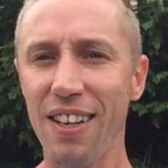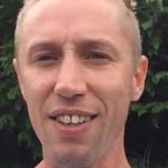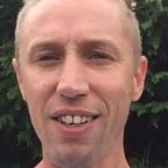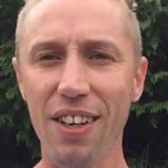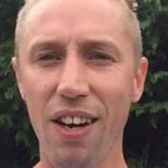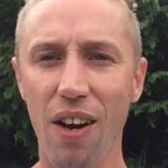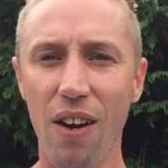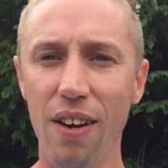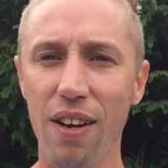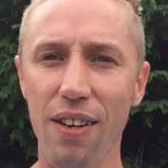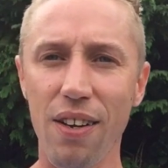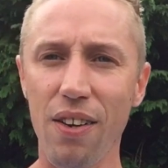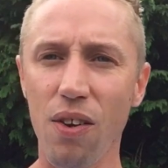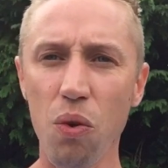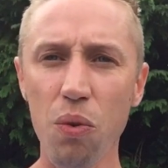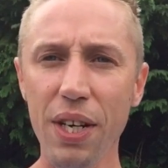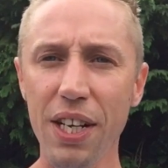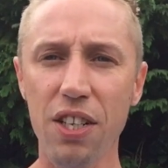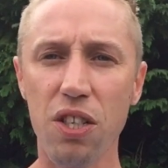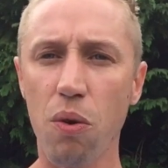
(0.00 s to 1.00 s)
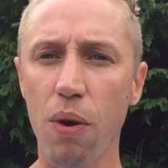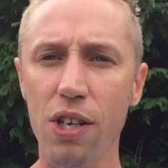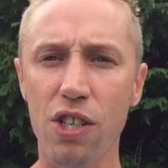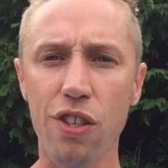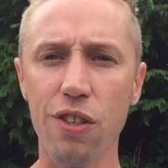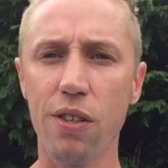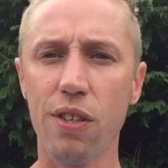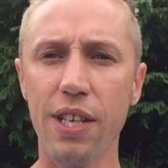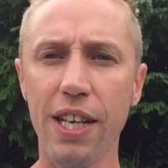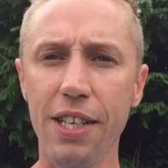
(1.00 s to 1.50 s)
You know, all these
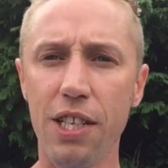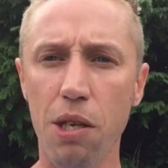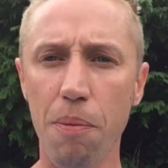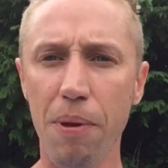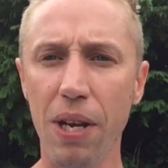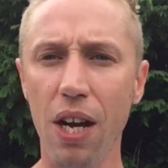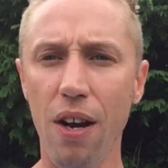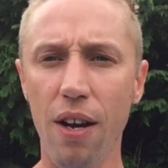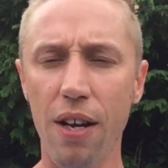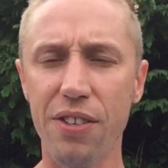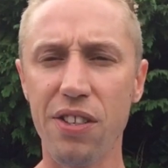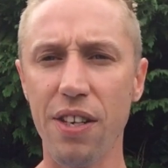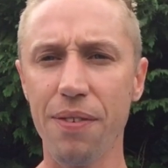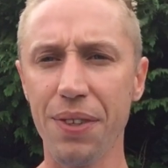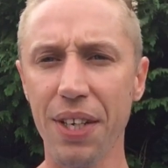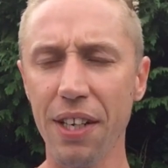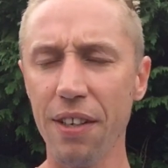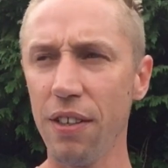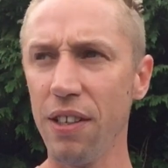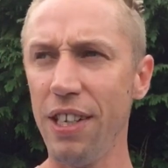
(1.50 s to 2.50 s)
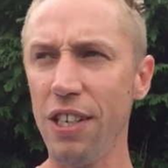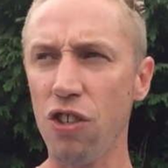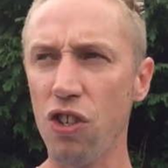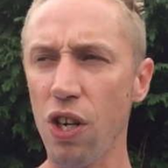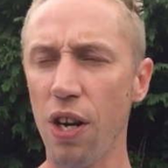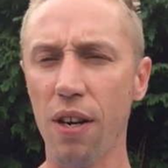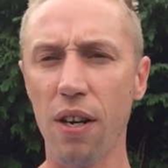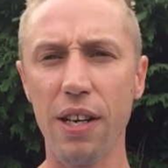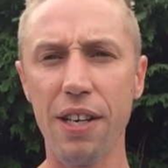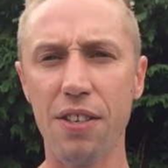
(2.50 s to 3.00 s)
questions need to be asked, and none of these
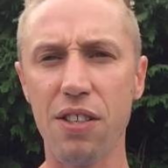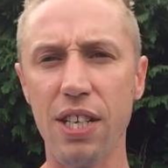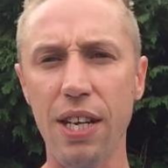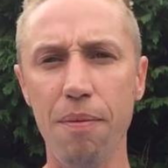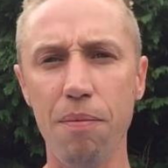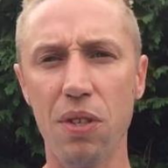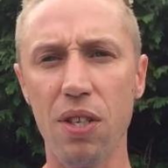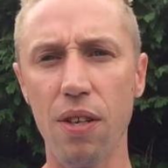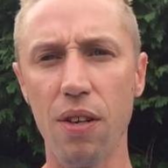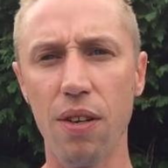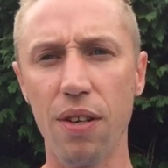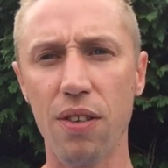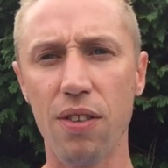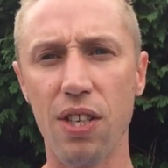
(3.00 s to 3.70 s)
journalists seem to,